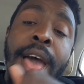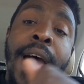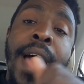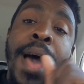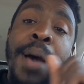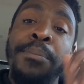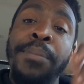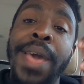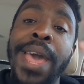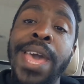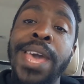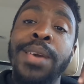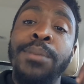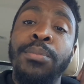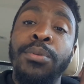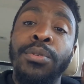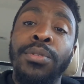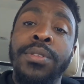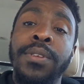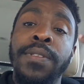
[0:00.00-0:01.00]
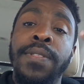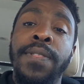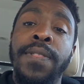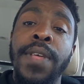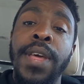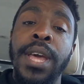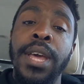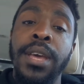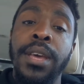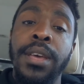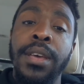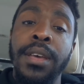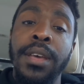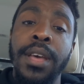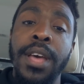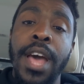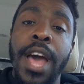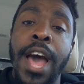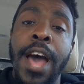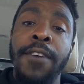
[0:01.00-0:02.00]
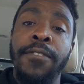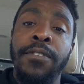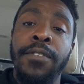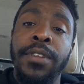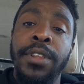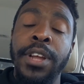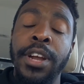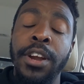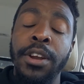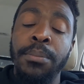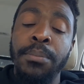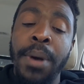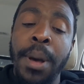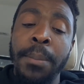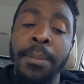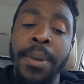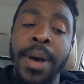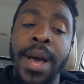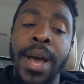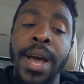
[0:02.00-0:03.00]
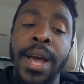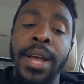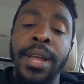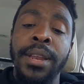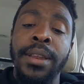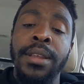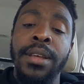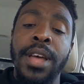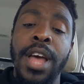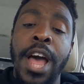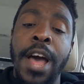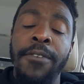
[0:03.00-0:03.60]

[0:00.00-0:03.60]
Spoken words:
I'm able to think. I've cleared my mind.